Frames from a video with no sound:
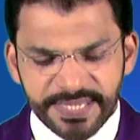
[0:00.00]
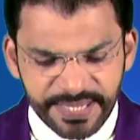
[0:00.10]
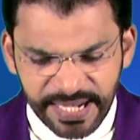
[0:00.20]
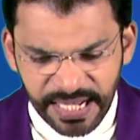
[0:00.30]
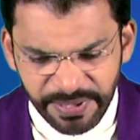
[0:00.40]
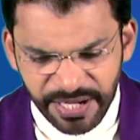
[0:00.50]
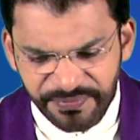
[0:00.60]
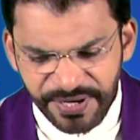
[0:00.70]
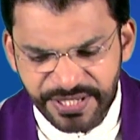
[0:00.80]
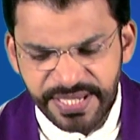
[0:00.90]
Secondly, my
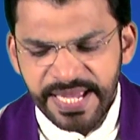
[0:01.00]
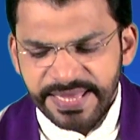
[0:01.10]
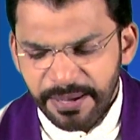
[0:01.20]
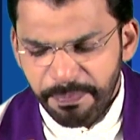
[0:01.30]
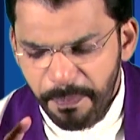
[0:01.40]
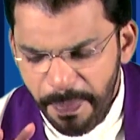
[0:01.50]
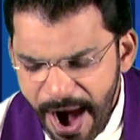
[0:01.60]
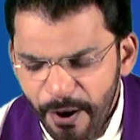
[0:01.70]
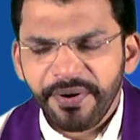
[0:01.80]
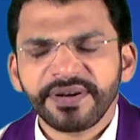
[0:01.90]
dear friends, the
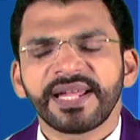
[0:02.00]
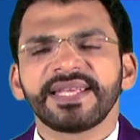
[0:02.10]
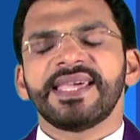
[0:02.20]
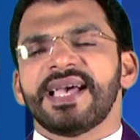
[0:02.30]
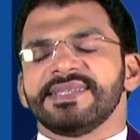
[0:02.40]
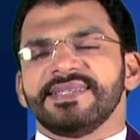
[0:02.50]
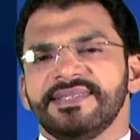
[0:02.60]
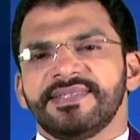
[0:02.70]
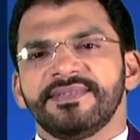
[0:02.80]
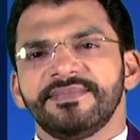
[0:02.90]
power that he has
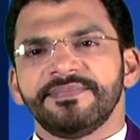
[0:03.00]
it.